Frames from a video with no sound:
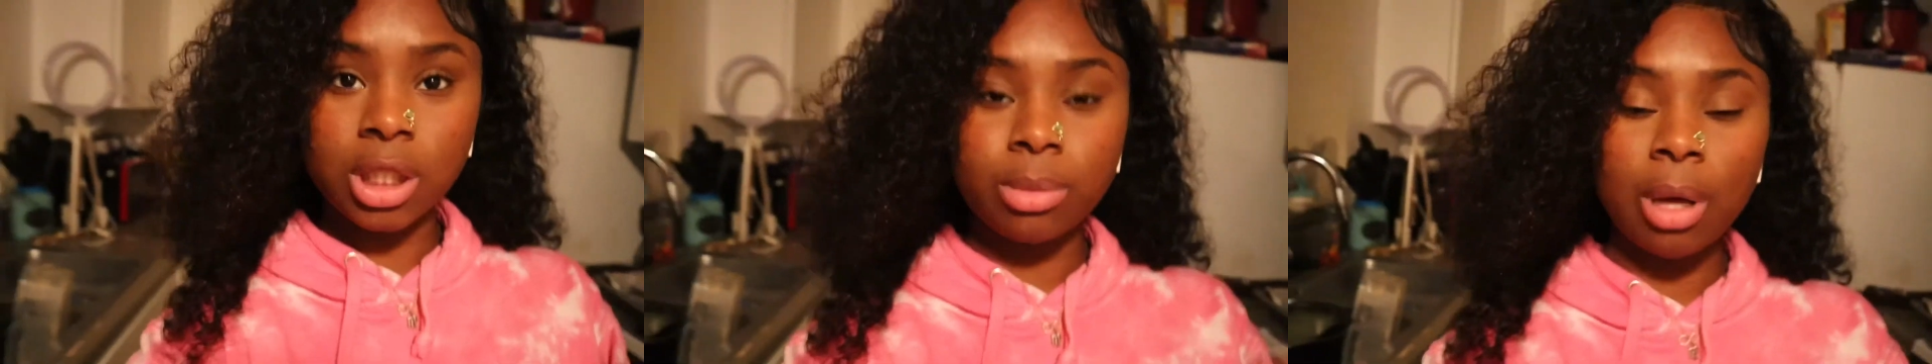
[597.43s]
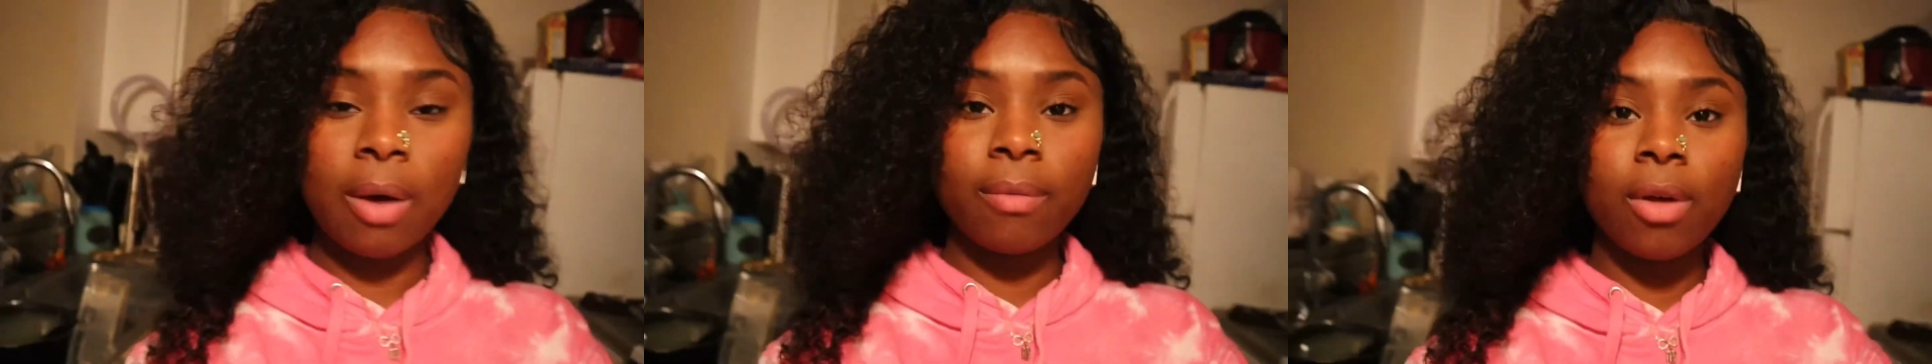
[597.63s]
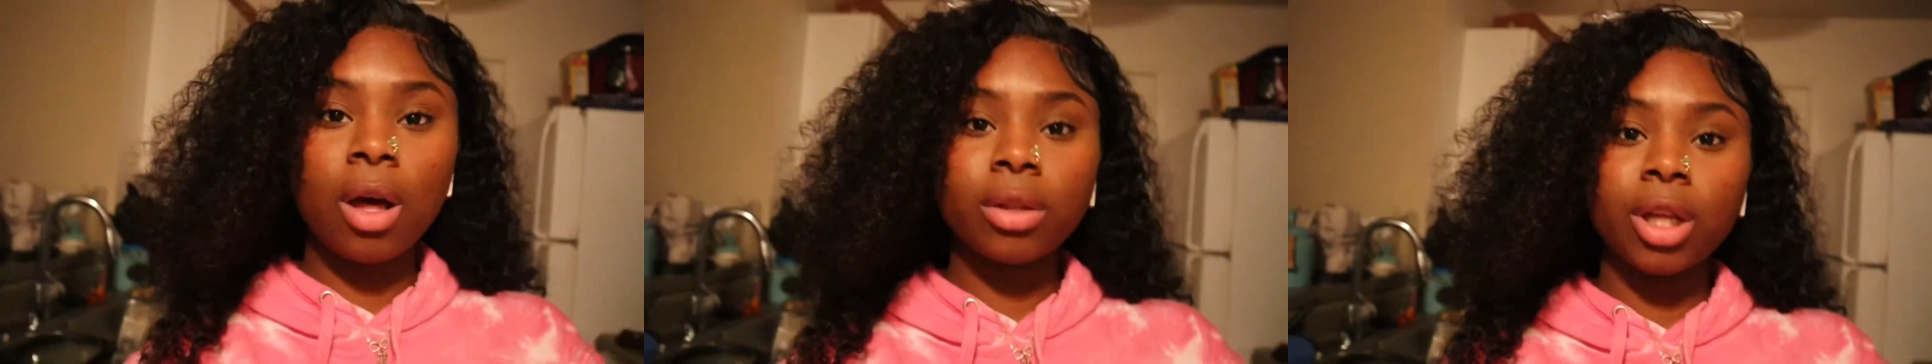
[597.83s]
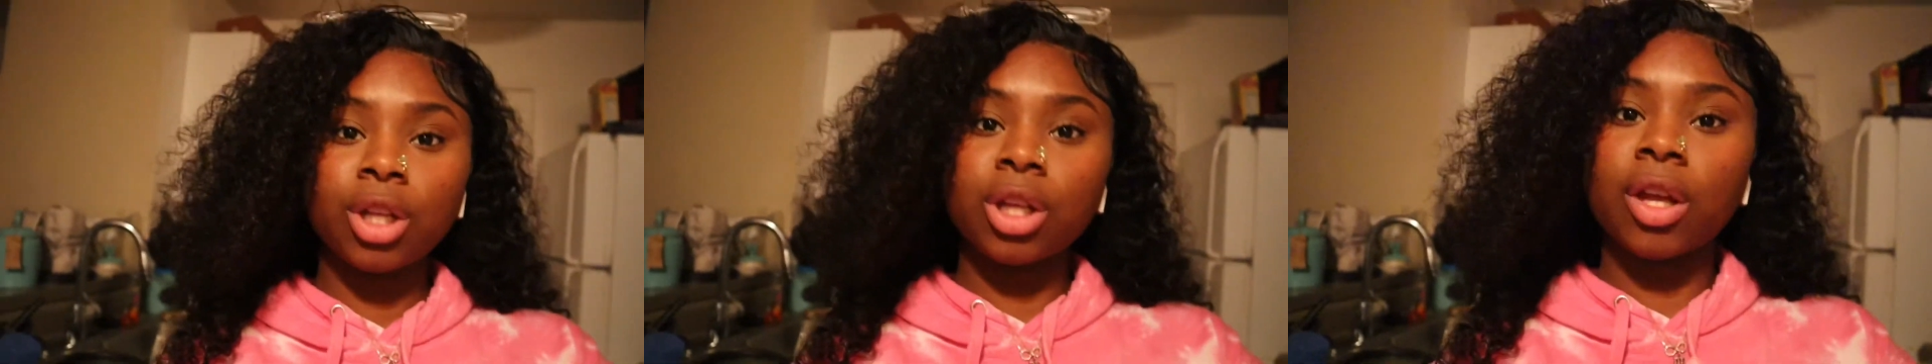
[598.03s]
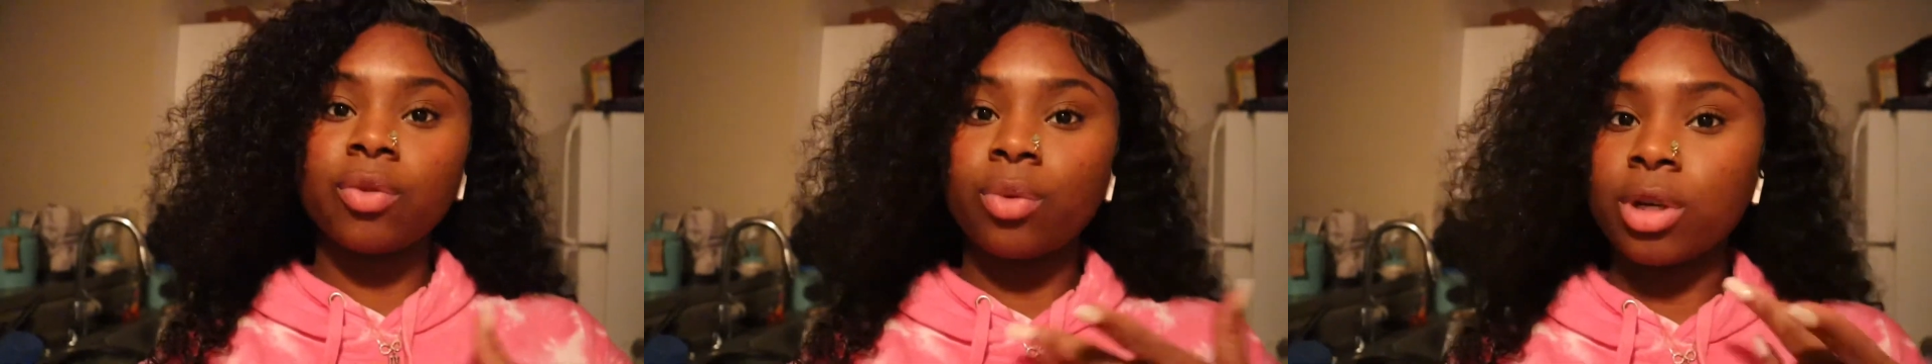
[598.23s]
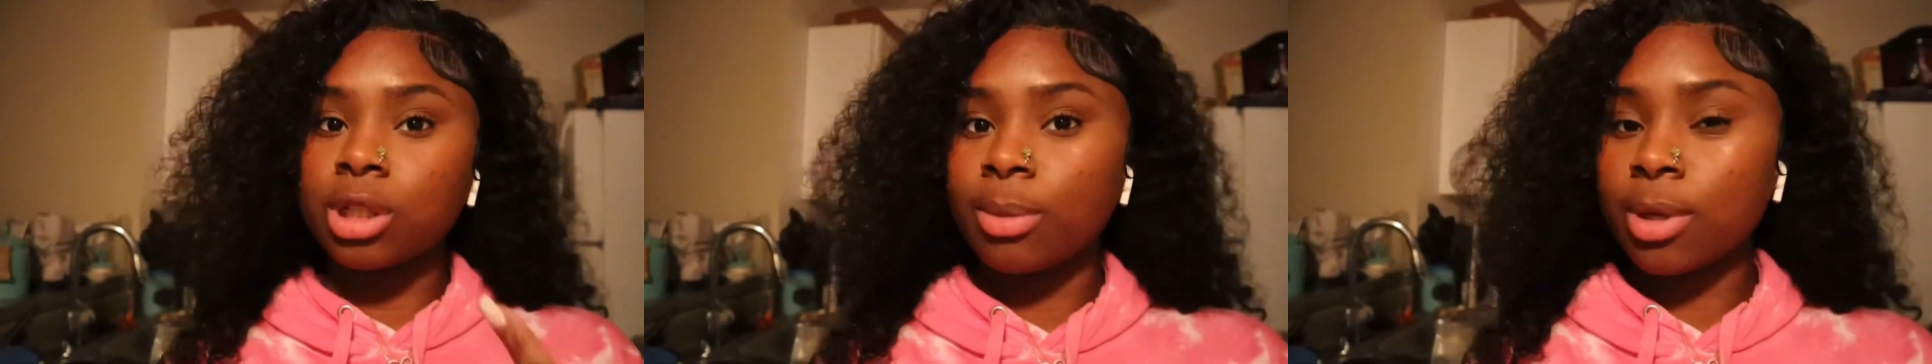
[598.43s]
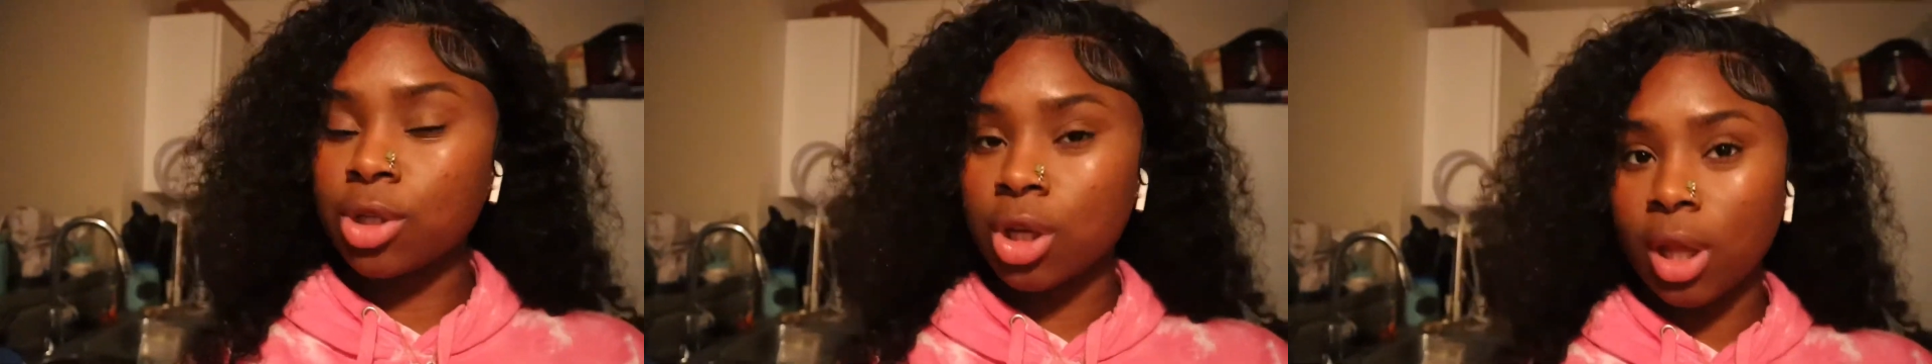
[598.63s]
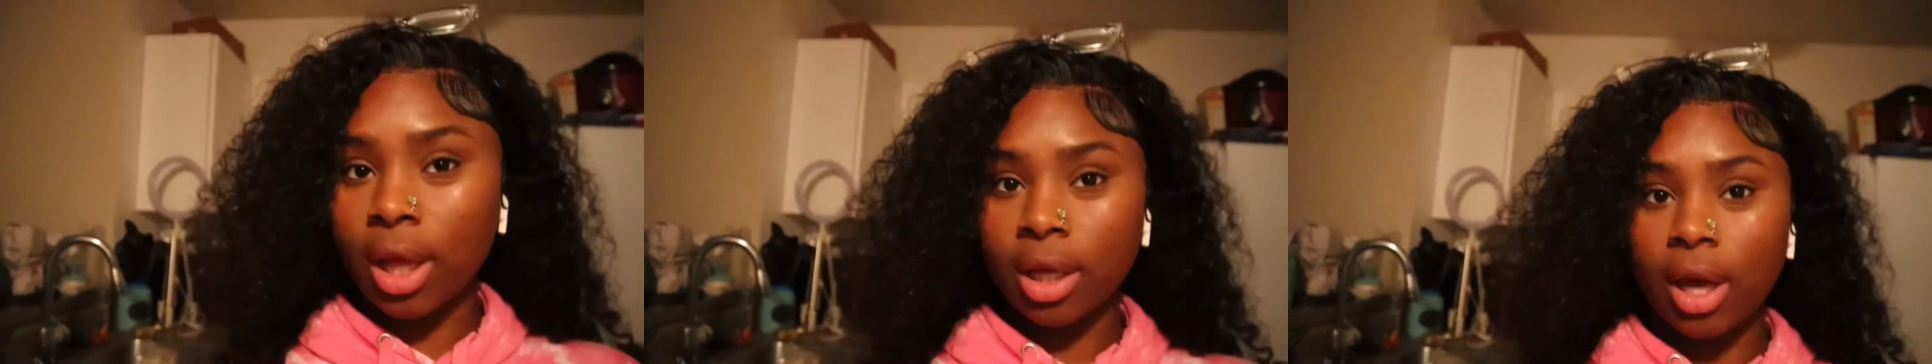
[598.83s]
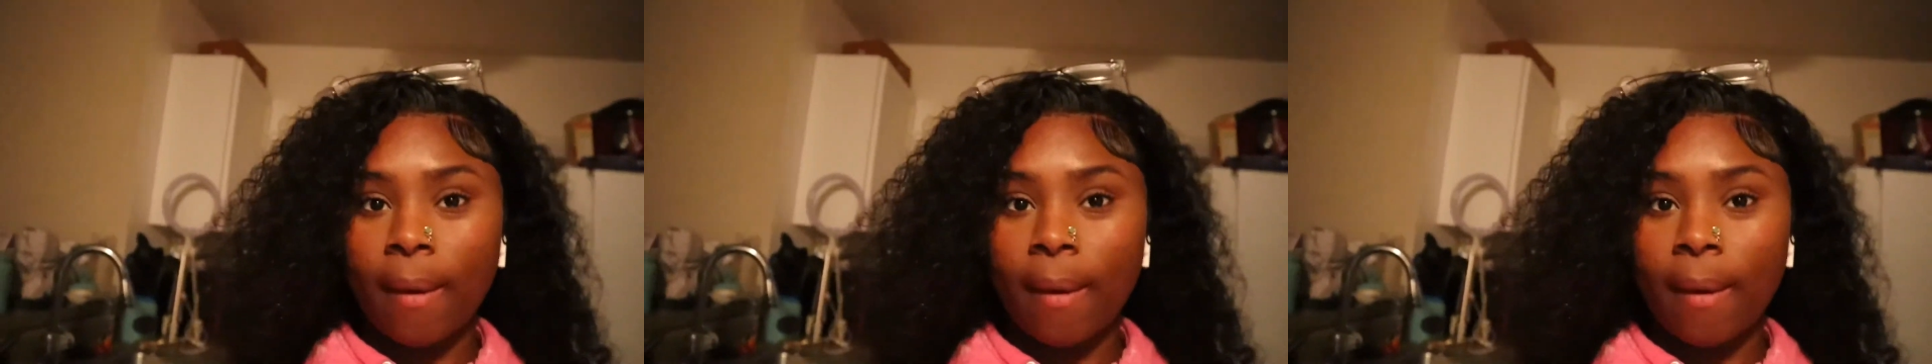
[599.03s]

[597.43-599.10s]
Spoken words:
the end of my vlog. Thank you guys for watching. Make sure you like,